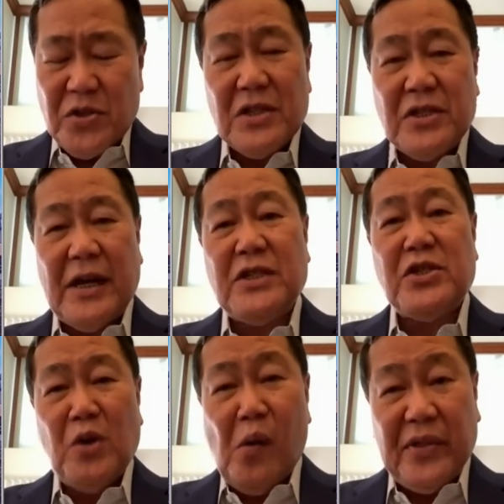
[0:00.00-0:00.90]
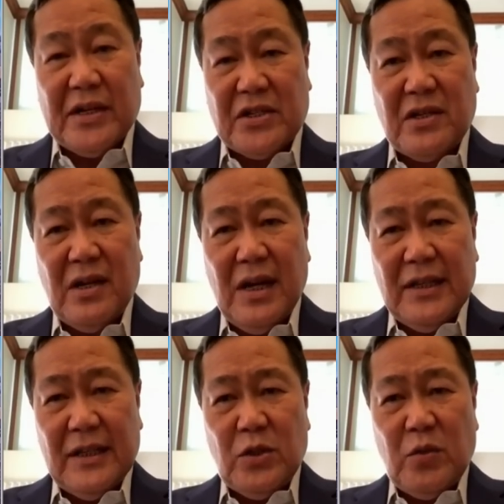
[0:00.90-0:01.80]
states know this.
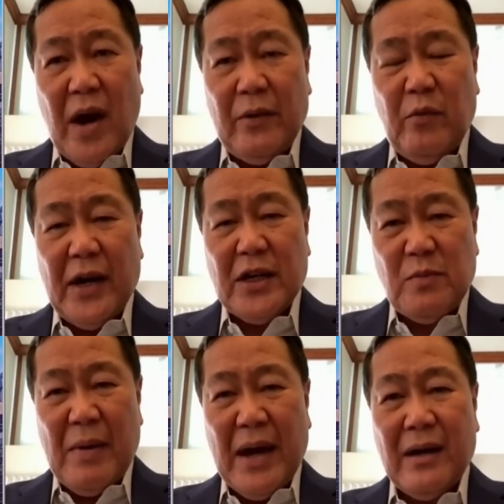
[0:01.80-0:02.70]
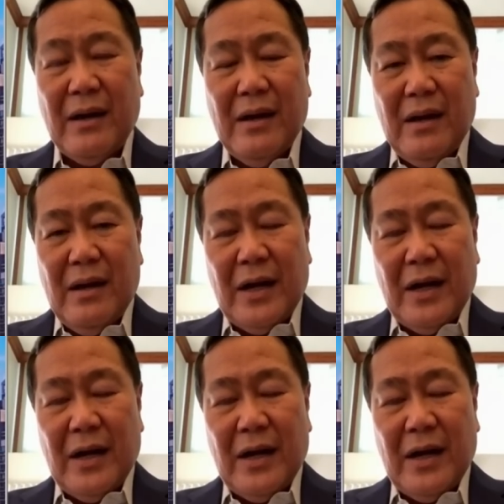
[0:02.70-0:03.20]
That's why we expect an